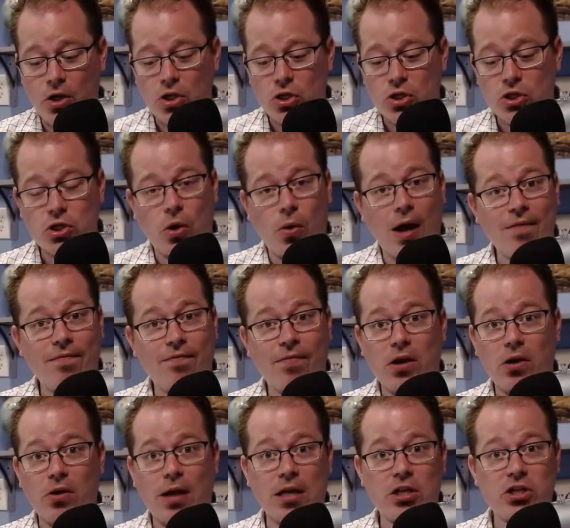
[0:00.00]
So I
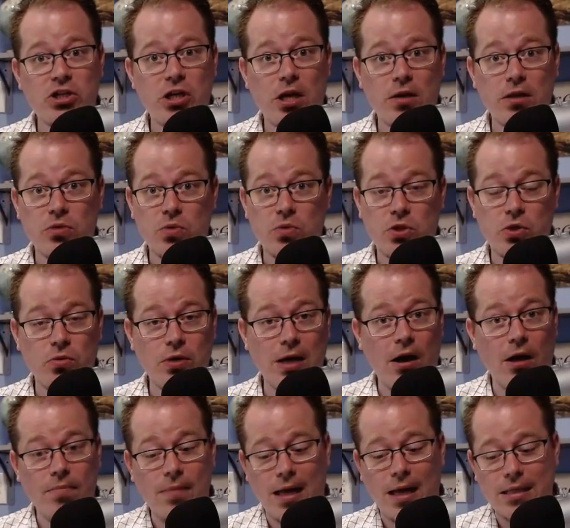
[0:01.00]
figured I'd share these with you.
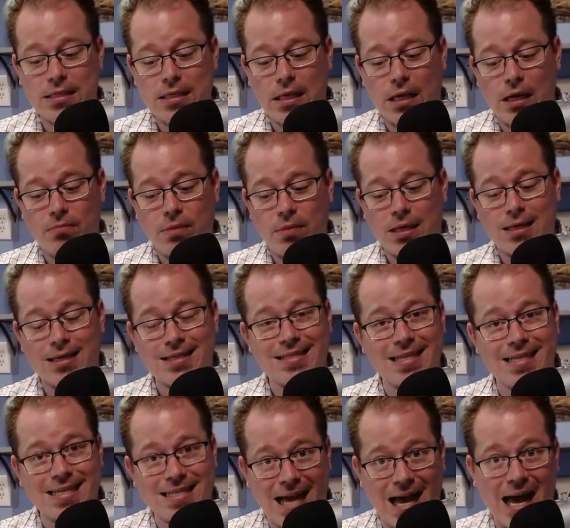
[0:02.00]
Now I'm not done because
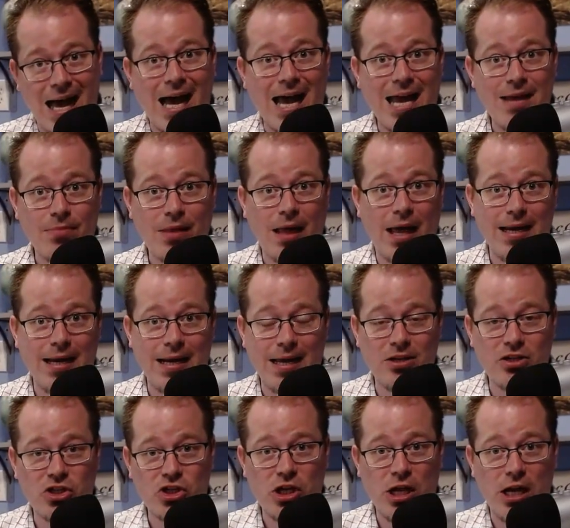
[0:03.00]
the timeline
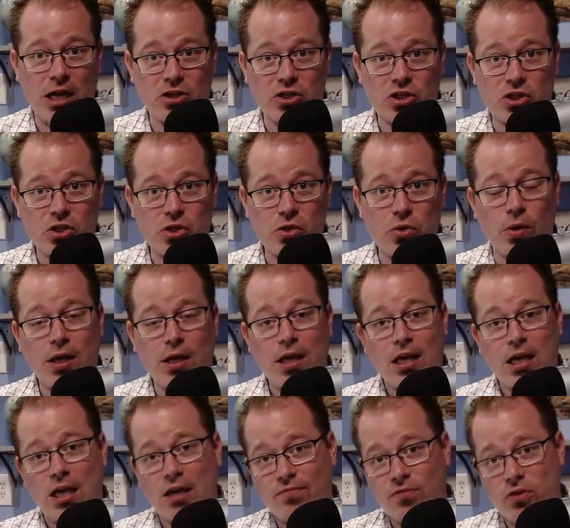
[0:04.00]
has changed too.
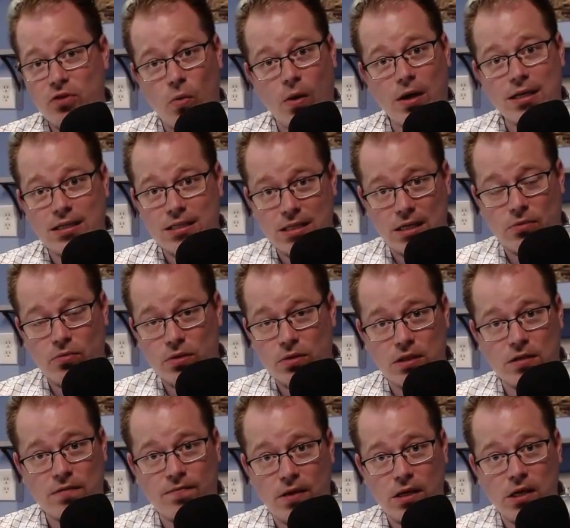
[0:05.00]
If you want to stick with
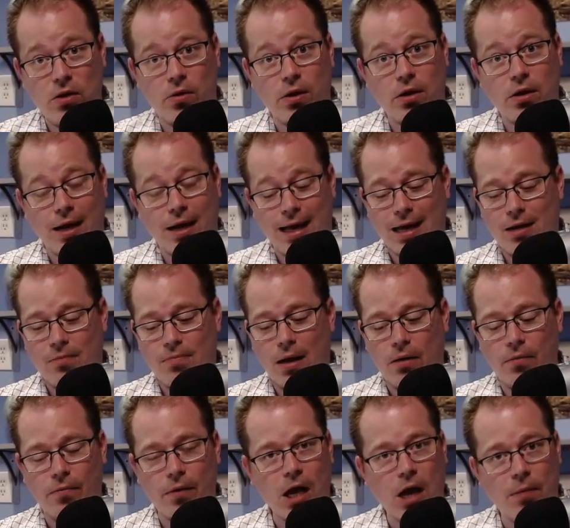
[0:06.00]
this video here, I got
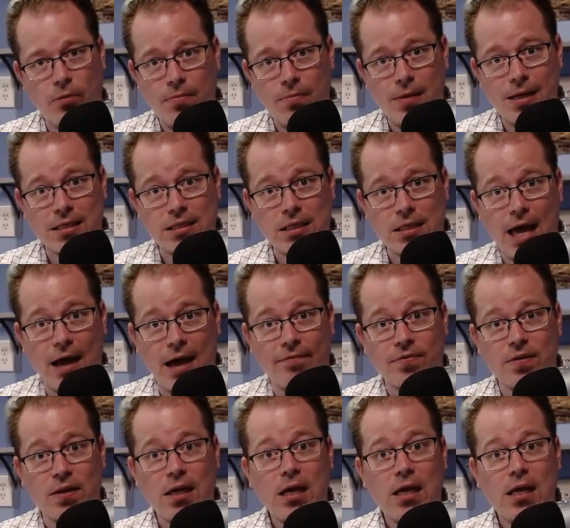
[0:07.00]
about a couple minutes
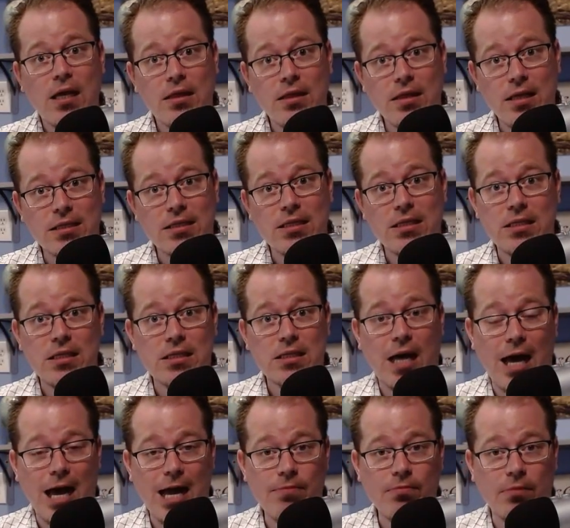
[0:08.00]
left. This is the
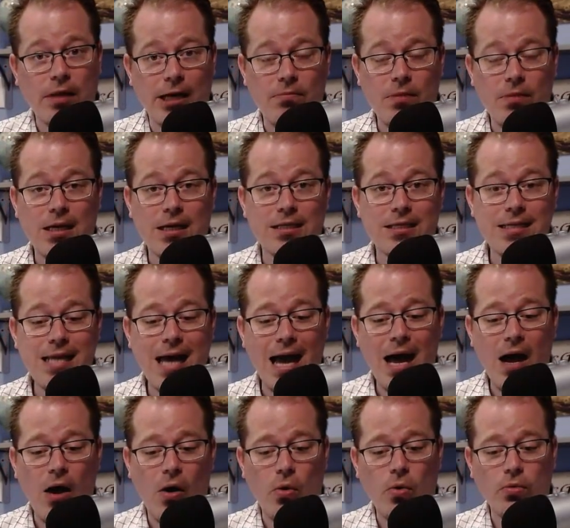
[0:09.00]
timeline because
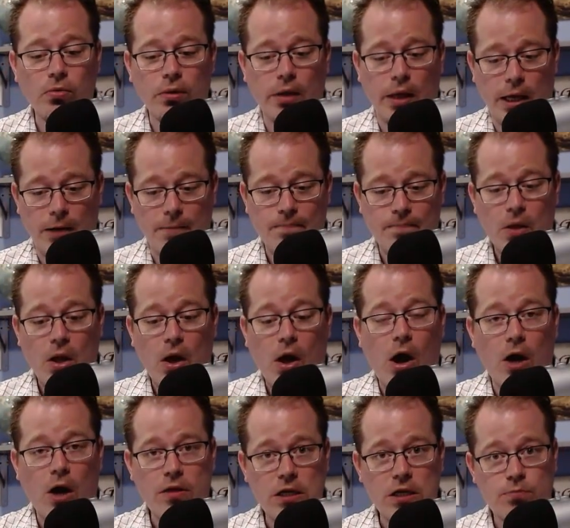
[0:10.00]
not only
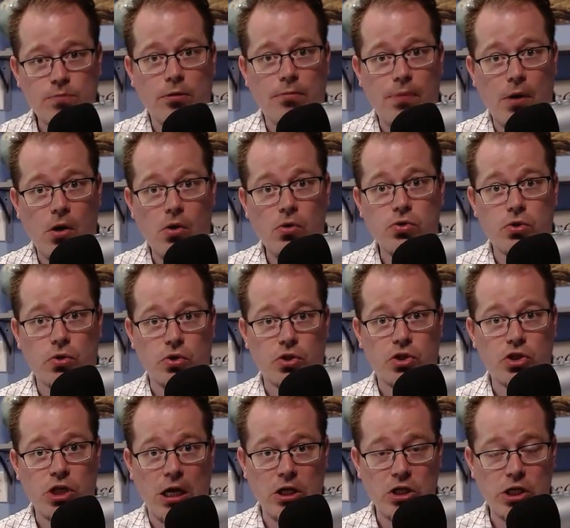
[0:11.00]
are these proposals
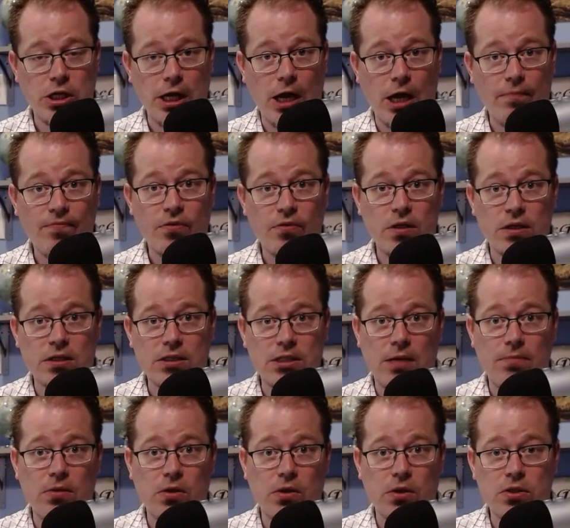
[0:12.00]
changing up for the
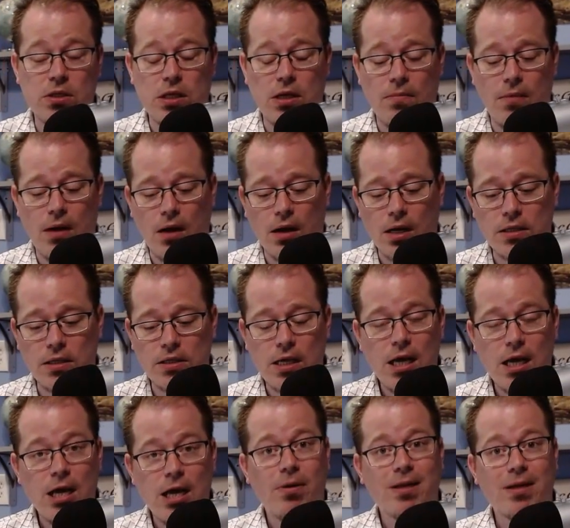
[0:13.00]
stimulus to the Americans,
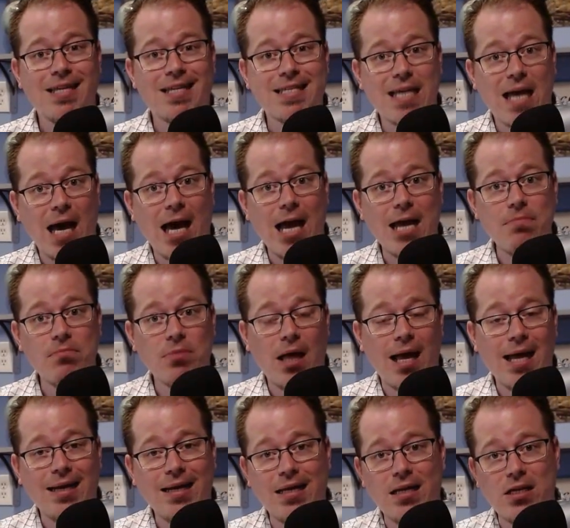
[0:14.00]
but the
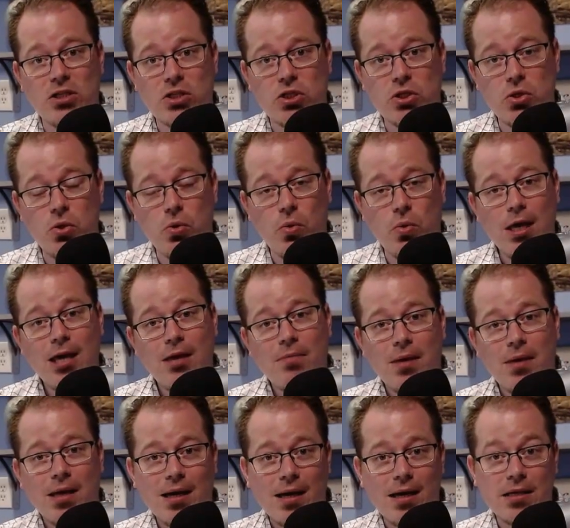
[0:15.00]
timeline is too
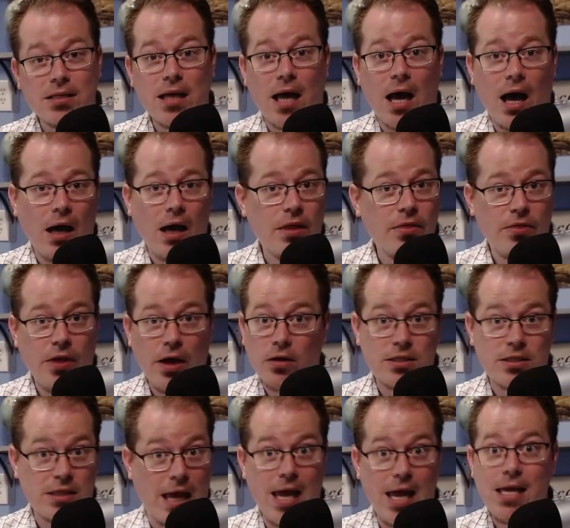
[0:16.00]
because they're
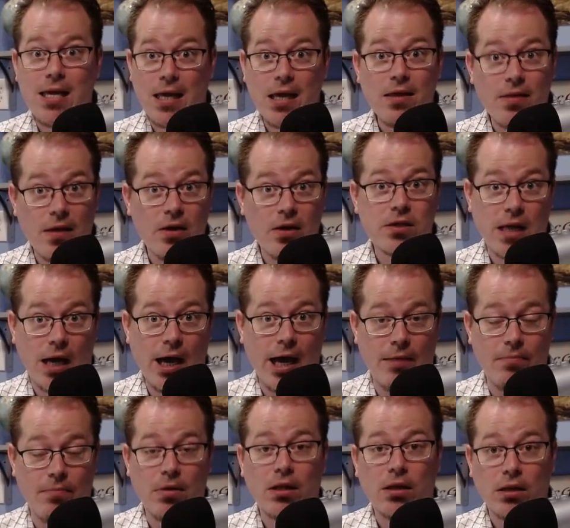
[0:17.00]
taking their
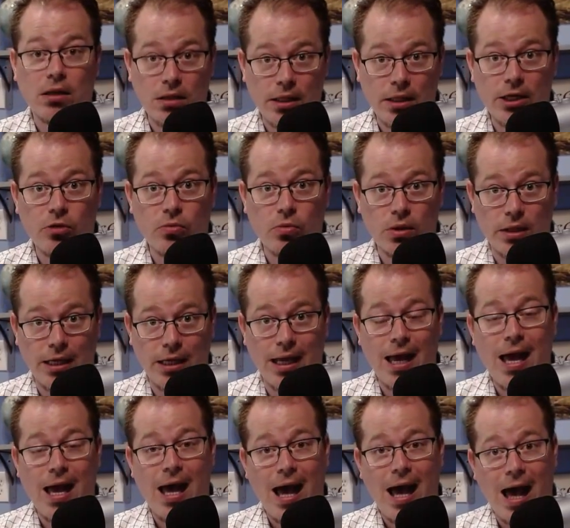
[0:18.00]
time, literally.
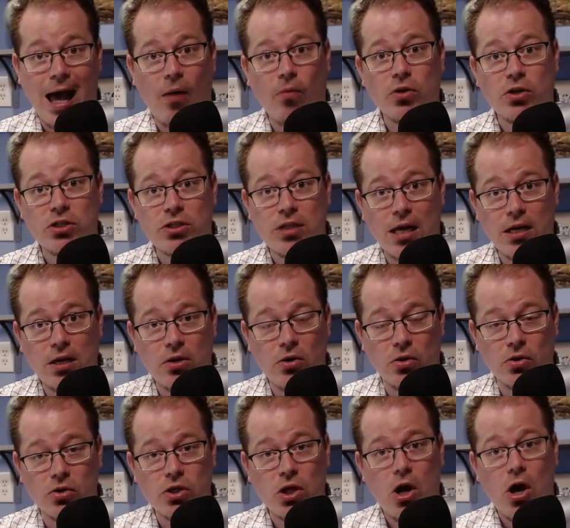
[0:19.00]
Our
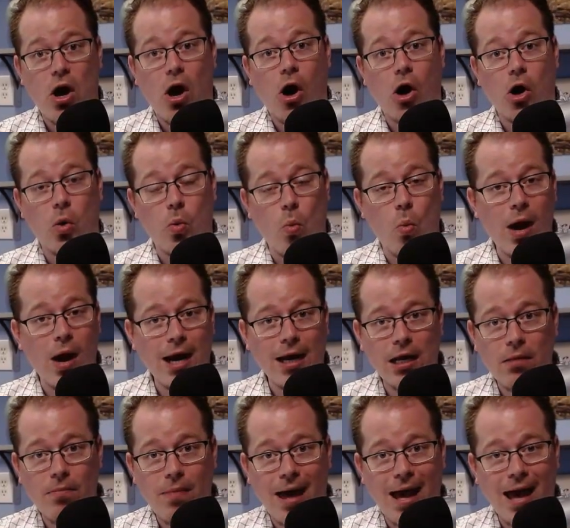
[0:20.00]
senators are
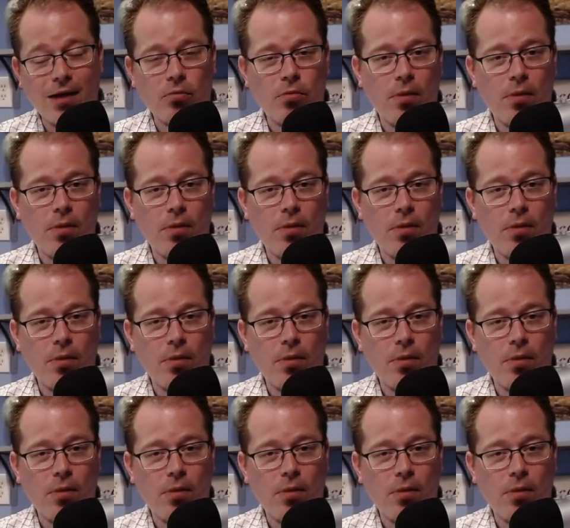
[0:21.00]
waiting back.